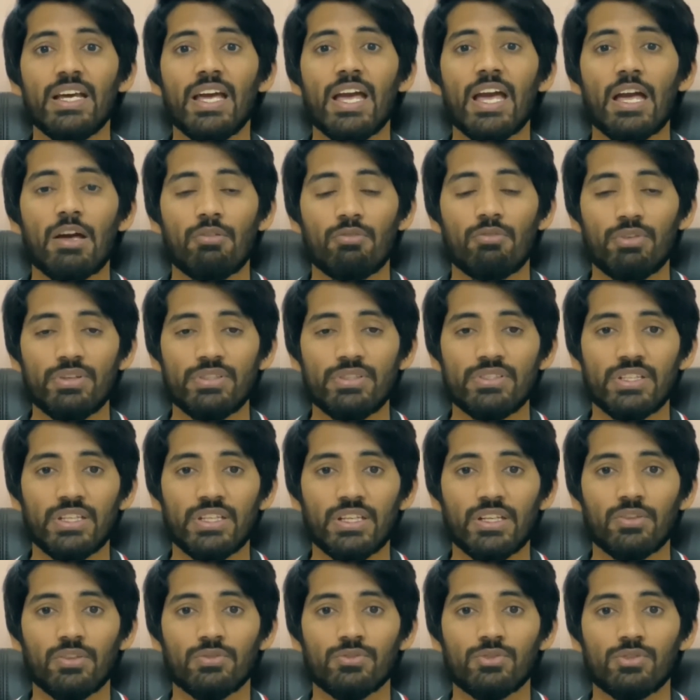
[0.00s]

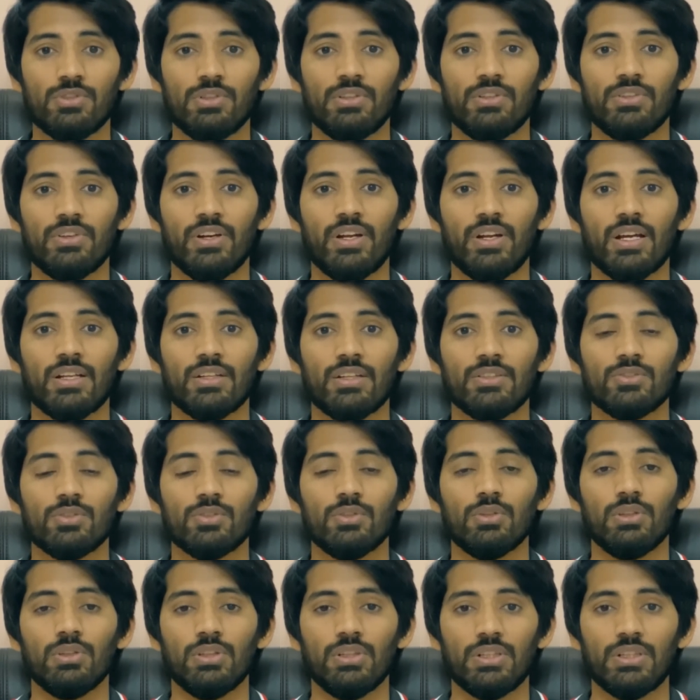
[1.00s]
Everything regarding
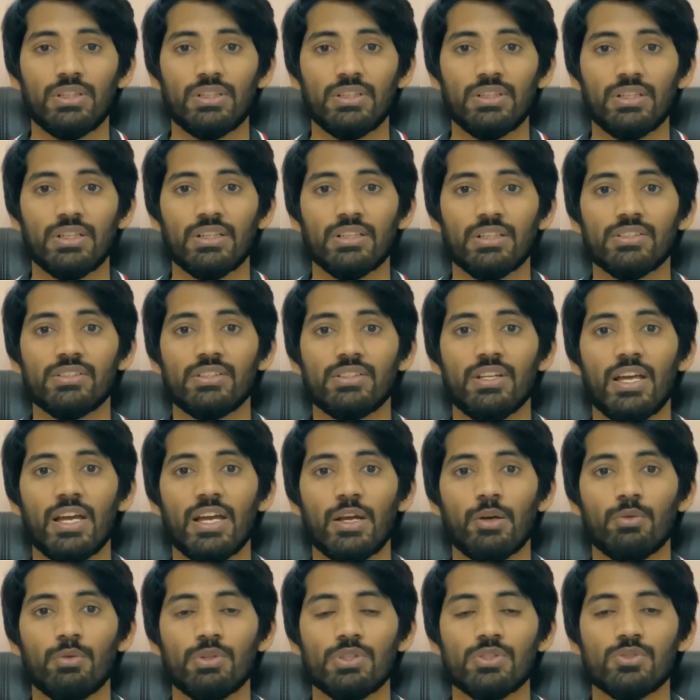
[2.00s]
to learn English
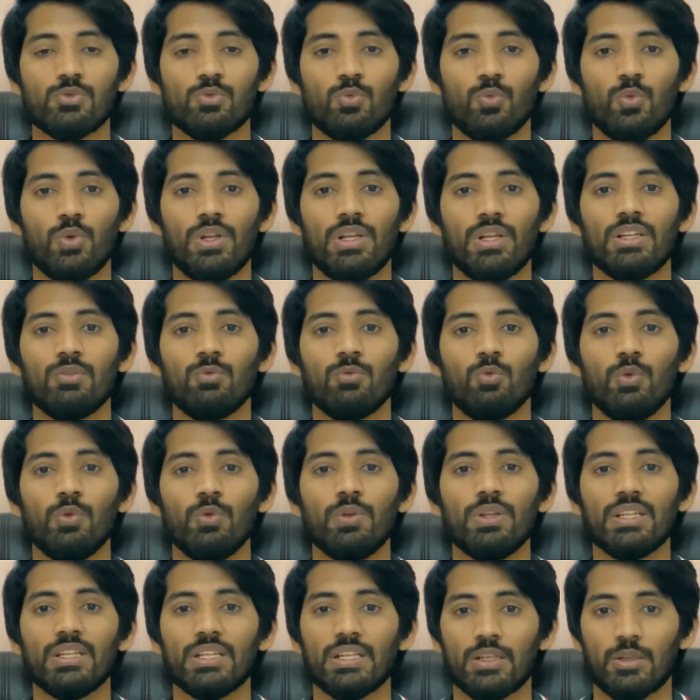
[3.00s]
language we
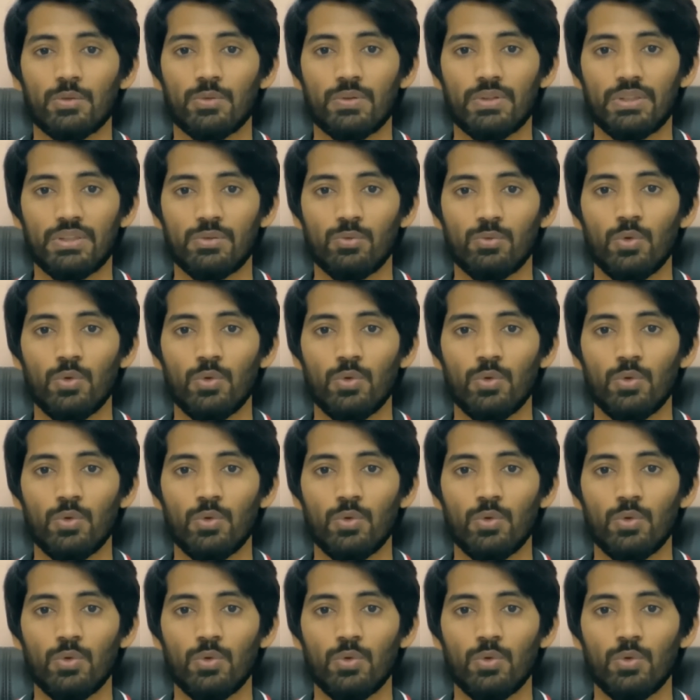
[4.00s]
will cover.